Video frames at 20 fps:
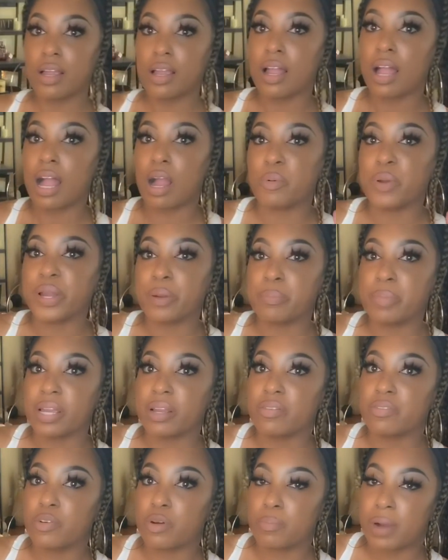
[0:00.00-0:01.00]
I
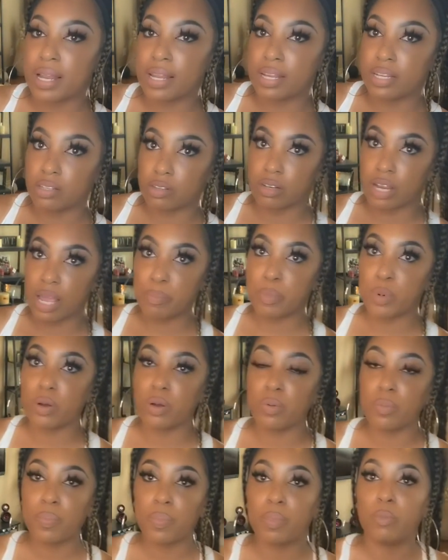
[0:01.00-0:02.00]
recommend for my laser
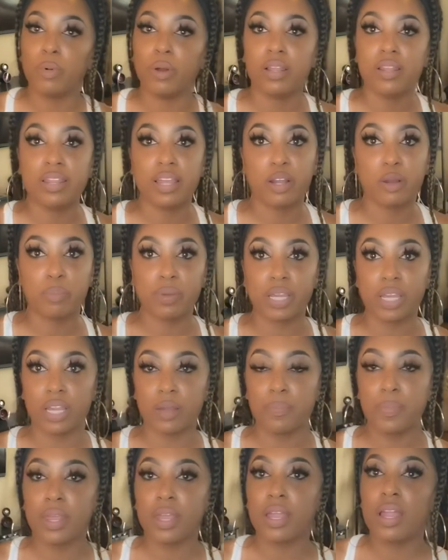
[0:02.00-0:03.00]
lipo wood therapy
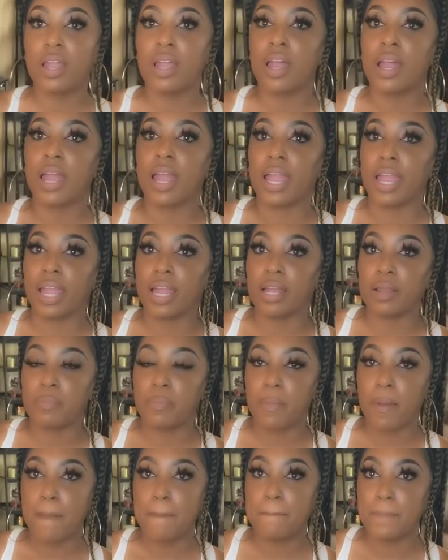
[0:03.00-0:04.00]
and
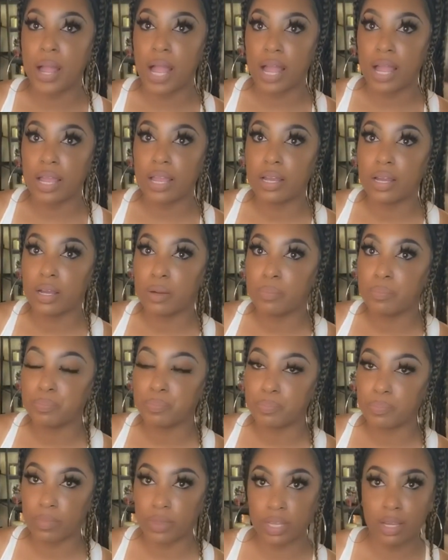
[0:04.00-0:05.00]
my
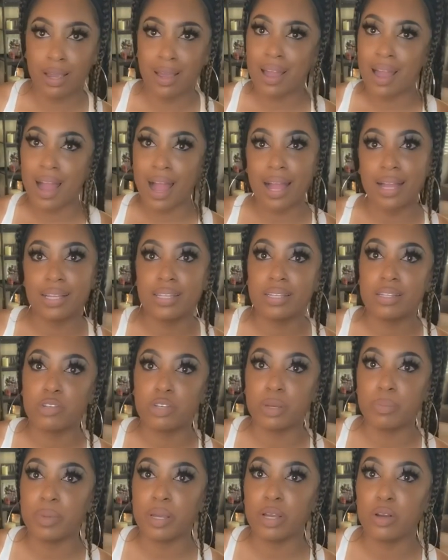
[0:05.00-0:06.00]
ice
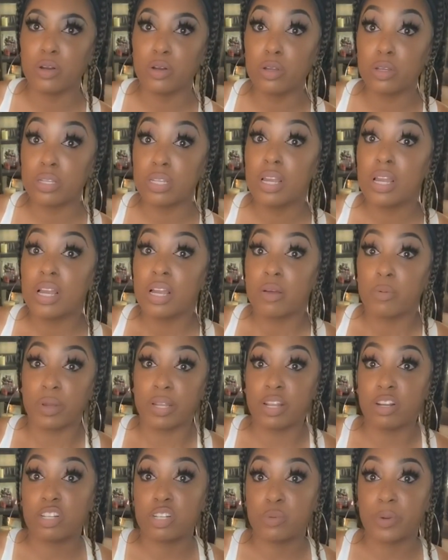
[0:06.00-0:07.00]
treatment girls when
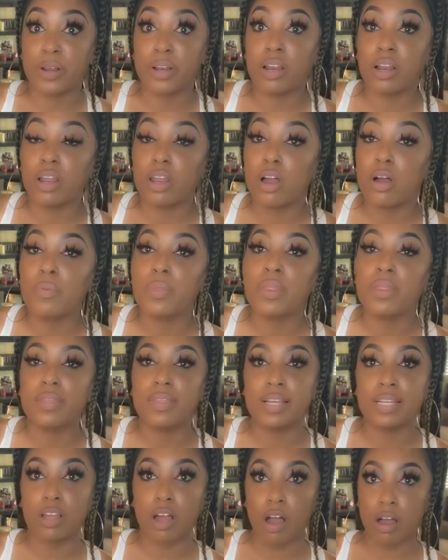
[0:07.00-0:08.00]
they're just wearing it alone.
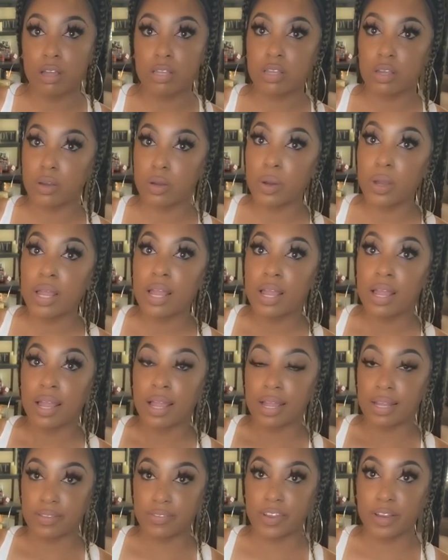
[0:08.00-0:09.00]
This also
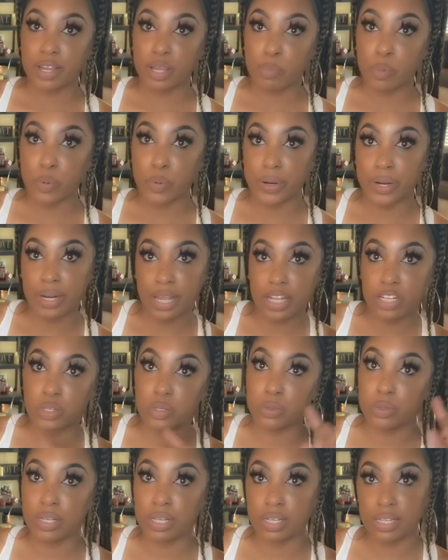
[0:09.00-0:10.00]
is very important, as
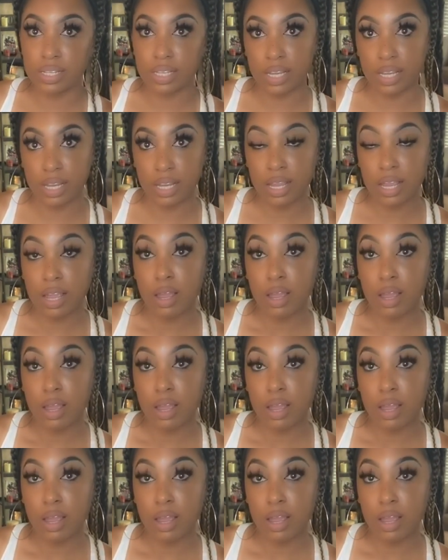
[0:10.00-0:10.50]
you can see